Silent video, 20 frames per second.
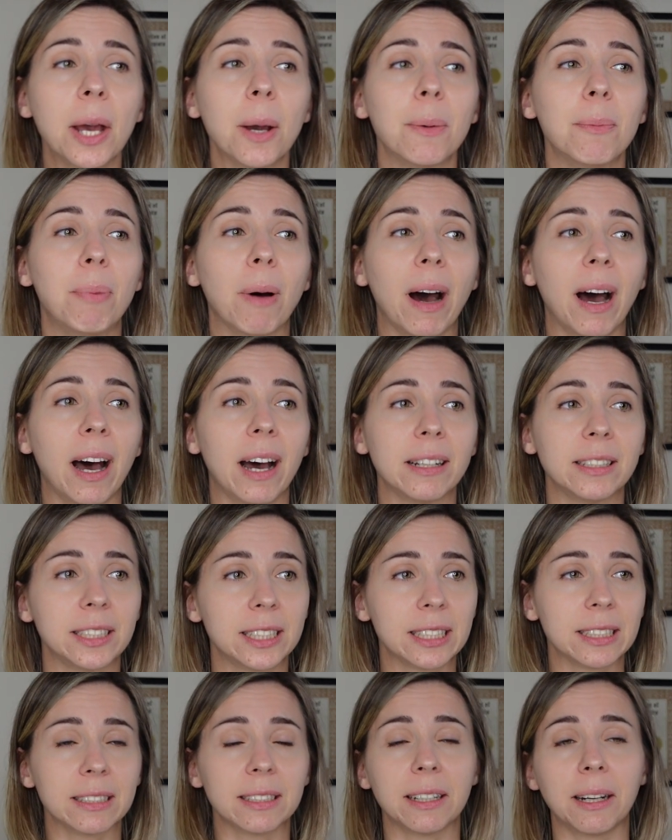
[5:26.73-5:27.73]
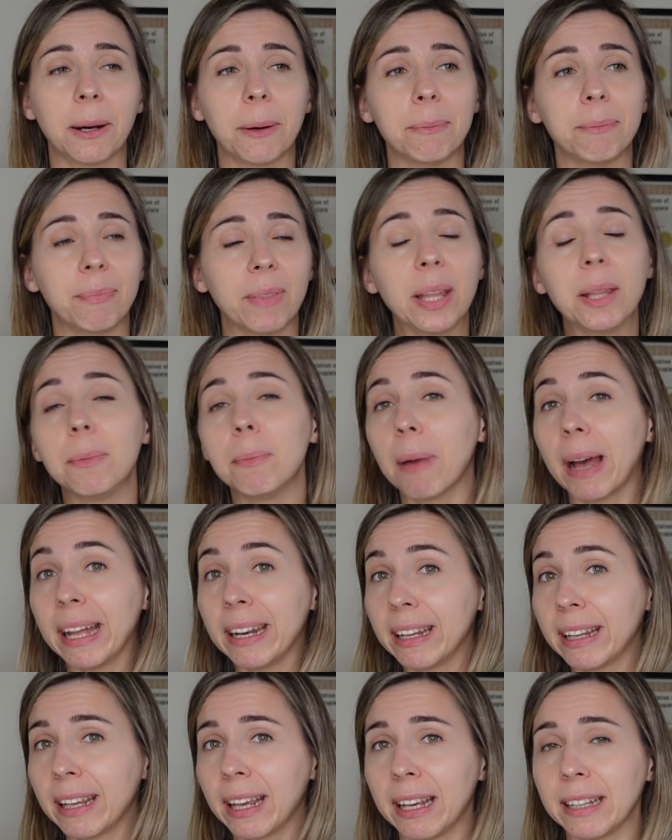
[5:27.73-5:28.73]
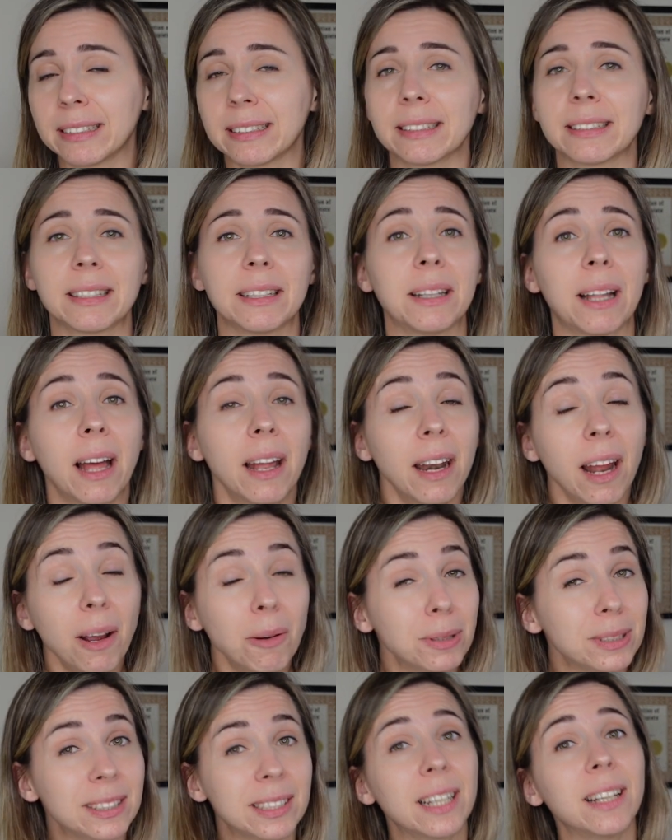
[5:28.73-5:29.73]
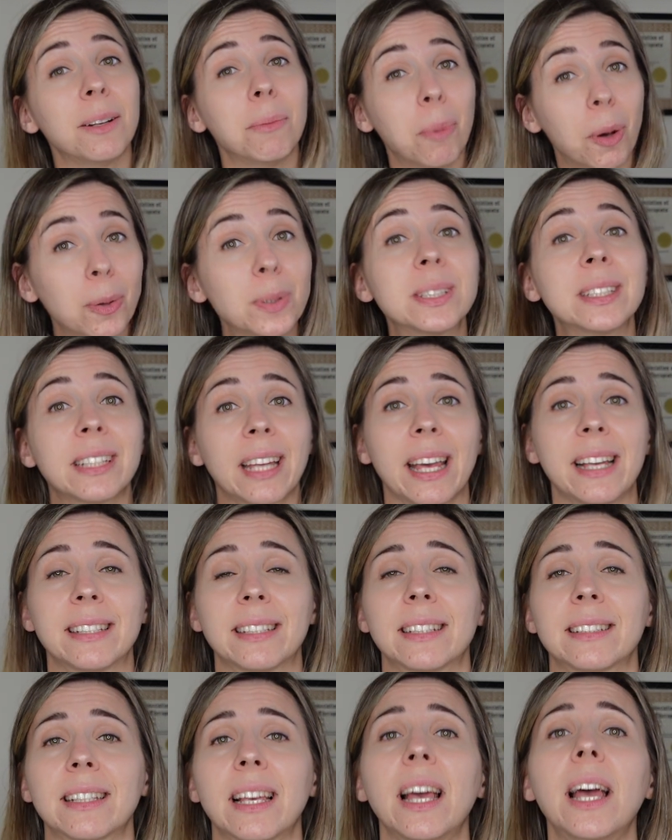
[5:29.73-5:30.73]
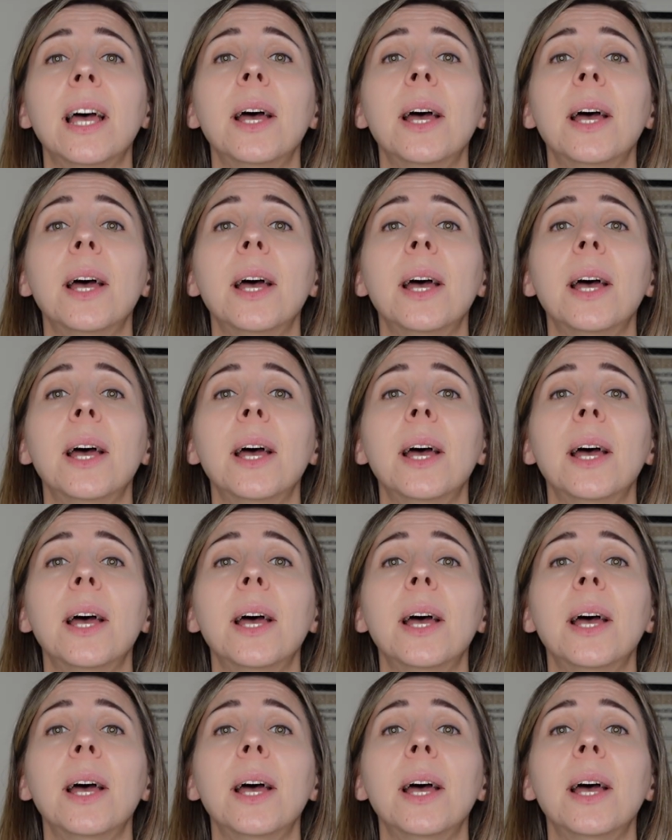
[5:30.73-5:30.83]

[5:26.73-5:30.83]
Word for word: But um, in many cases, and, and I would say in most cases,